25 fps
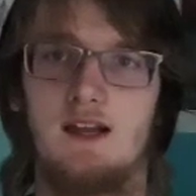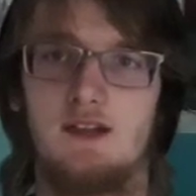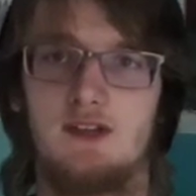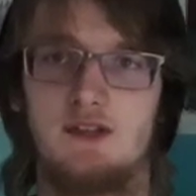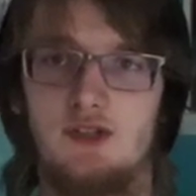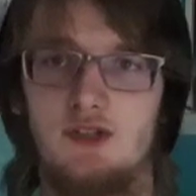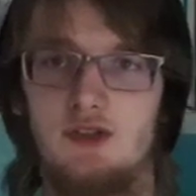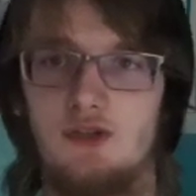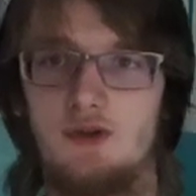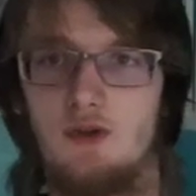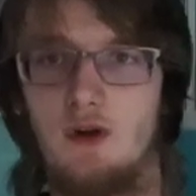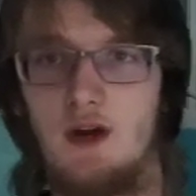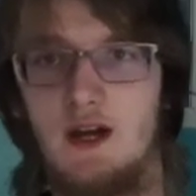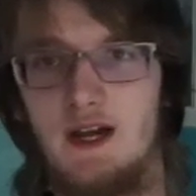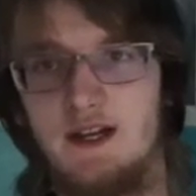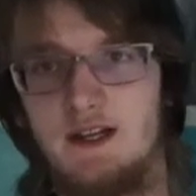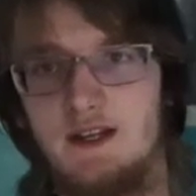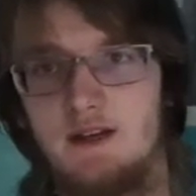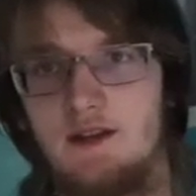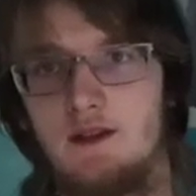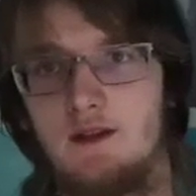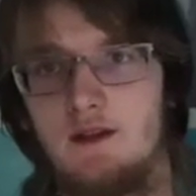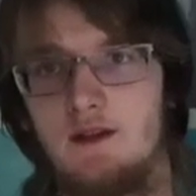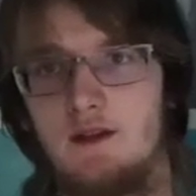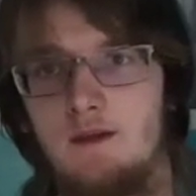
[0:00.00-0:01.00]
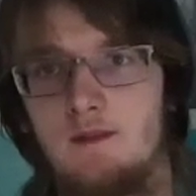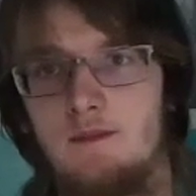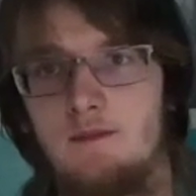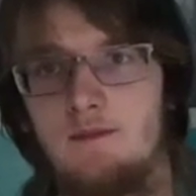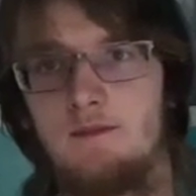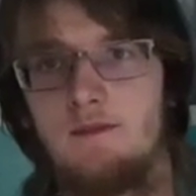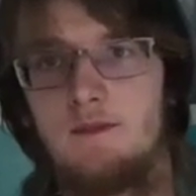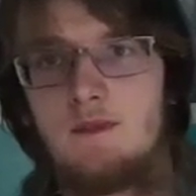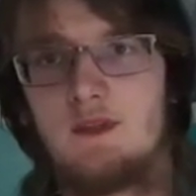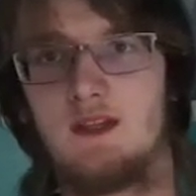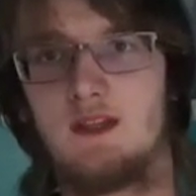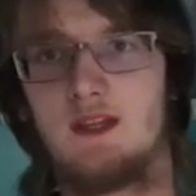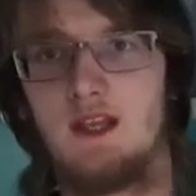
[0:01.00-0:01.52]
tried
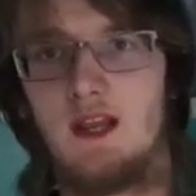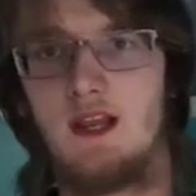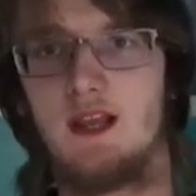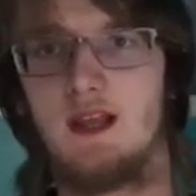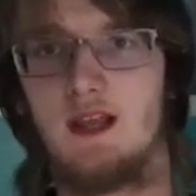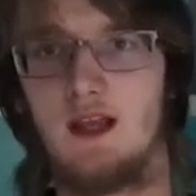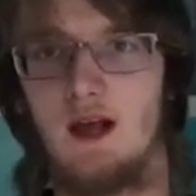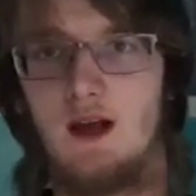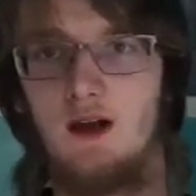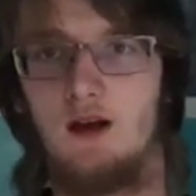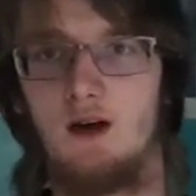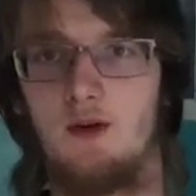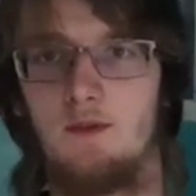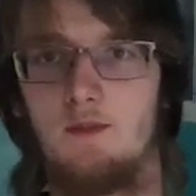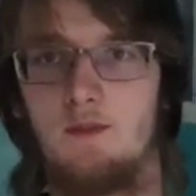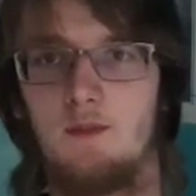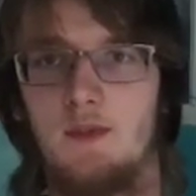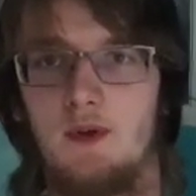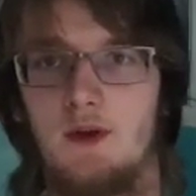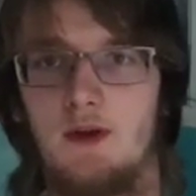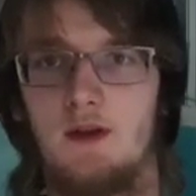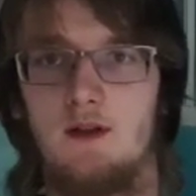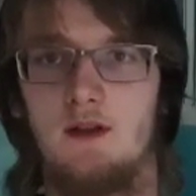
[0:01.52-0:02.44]
getting help,